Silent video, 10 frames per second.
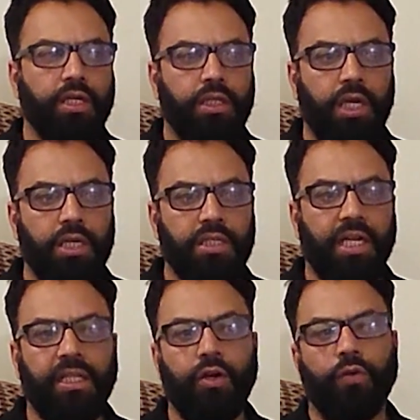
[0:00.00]
There is
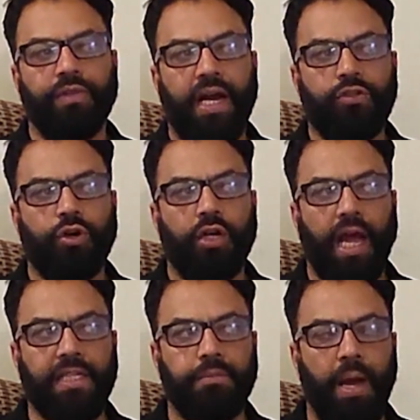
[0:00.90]
nothing of that sort.
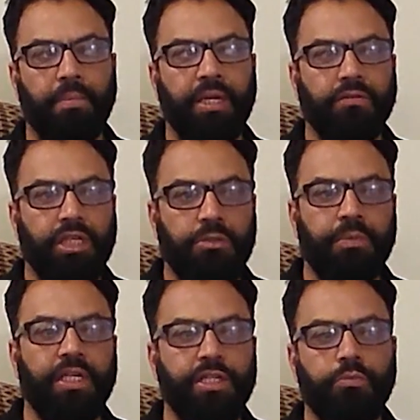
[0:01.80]
I believe this
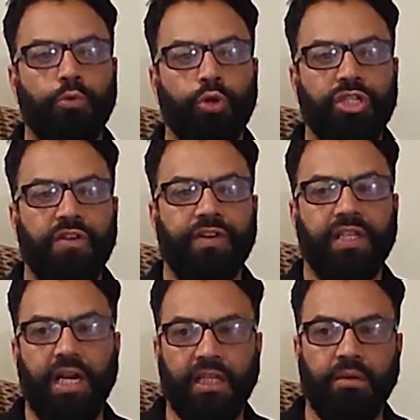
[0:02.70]
place is more safer
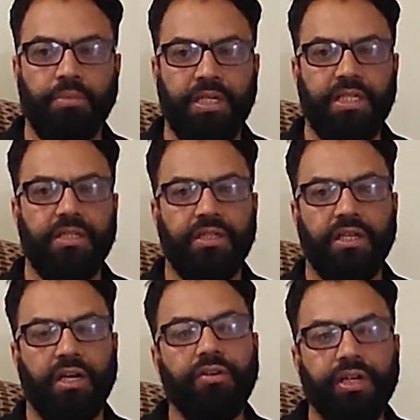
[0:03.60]
than other places in the
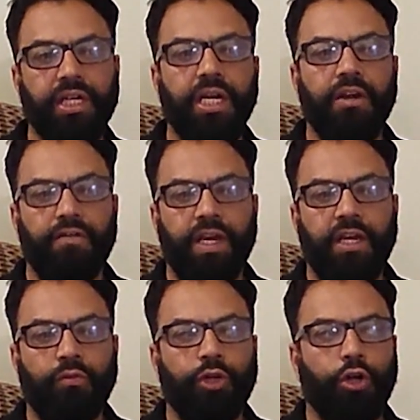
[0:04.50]
country,
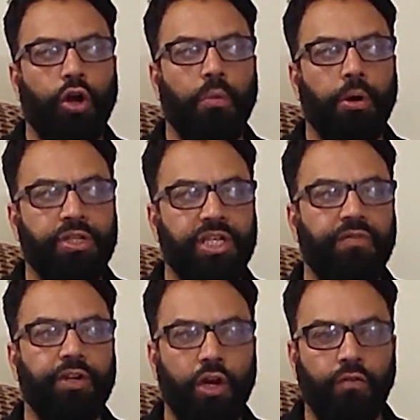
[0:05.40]
wherein we talk about
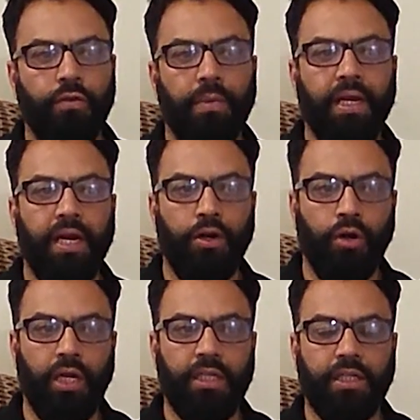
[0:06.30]
safety of women and
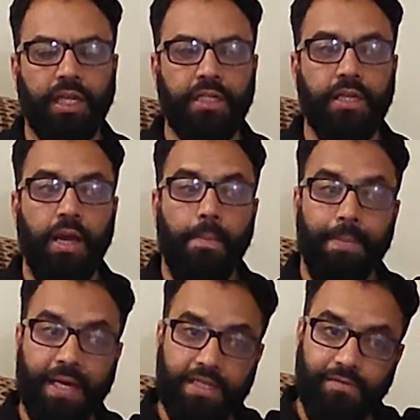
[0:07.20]
all other things.
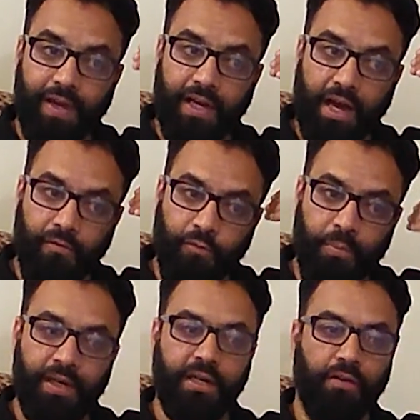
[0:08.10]
Because when a
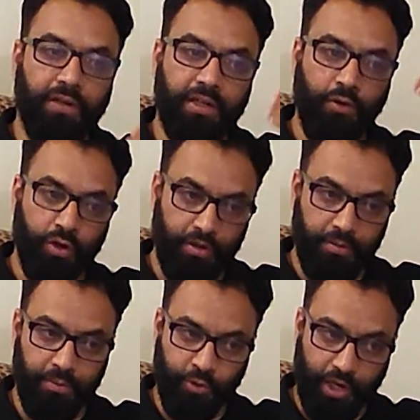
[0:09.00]
woman traveler, or
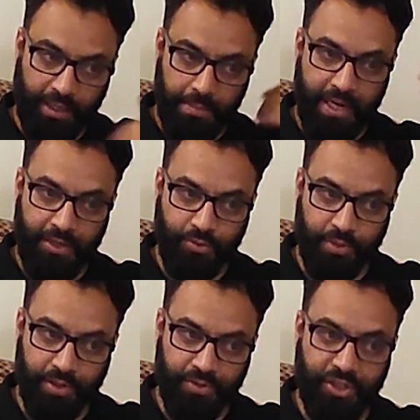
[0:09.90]
like my
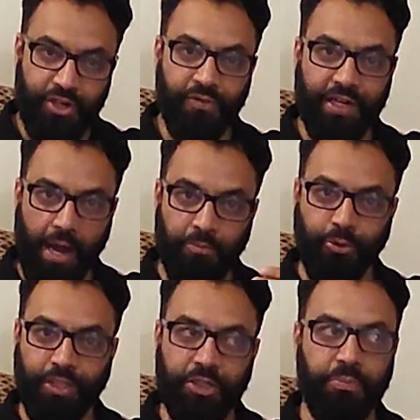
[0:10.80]
sister will come to
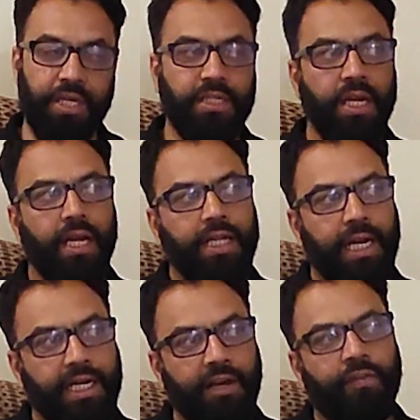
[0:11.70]
this place,
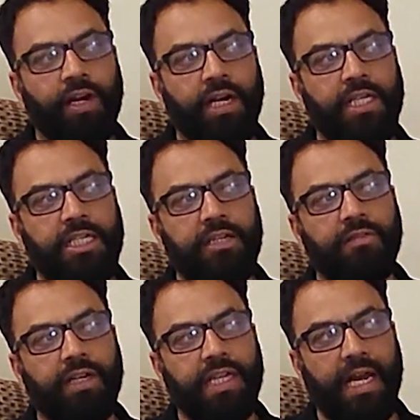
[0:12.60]
then definitely she
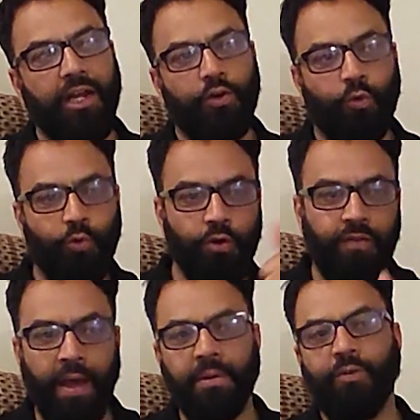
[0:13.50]
will tell her whole
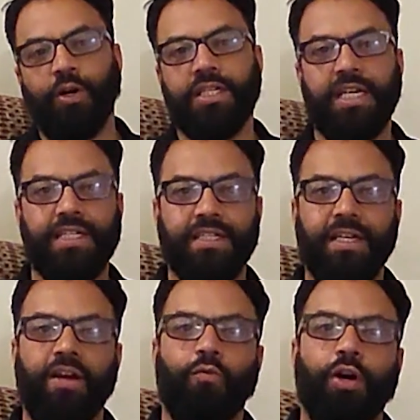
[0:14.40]
family what
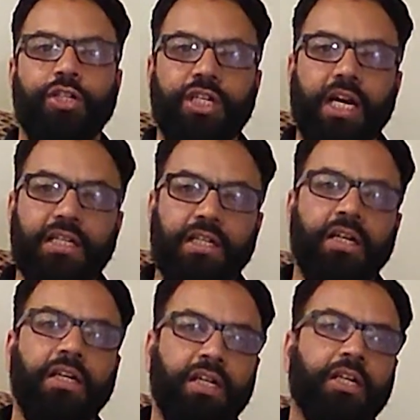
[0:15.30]
she has
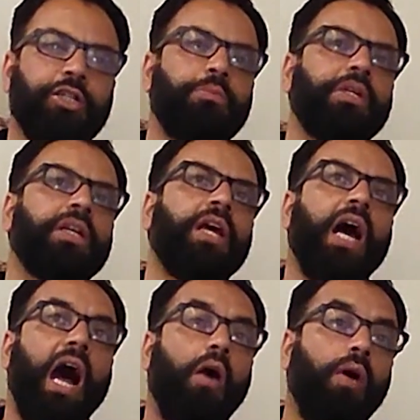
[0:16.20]
learned in Kashmir,
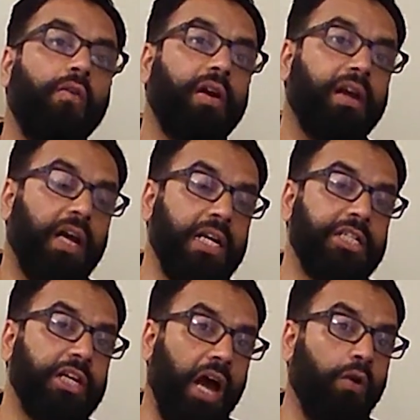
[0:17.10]
how our
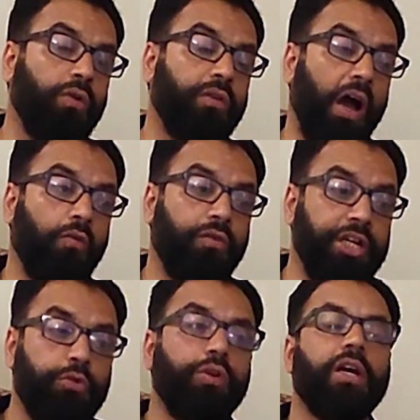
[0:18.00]
culture, how
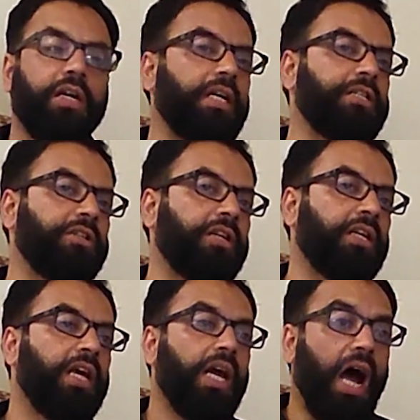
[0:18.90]
rich we are culturally,
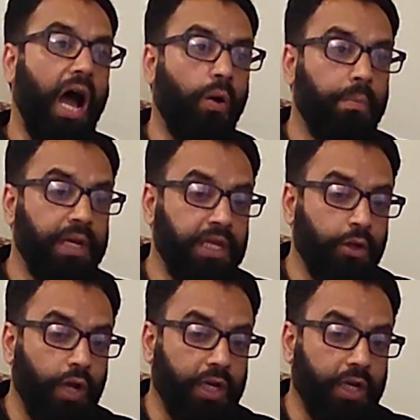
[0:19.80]
how many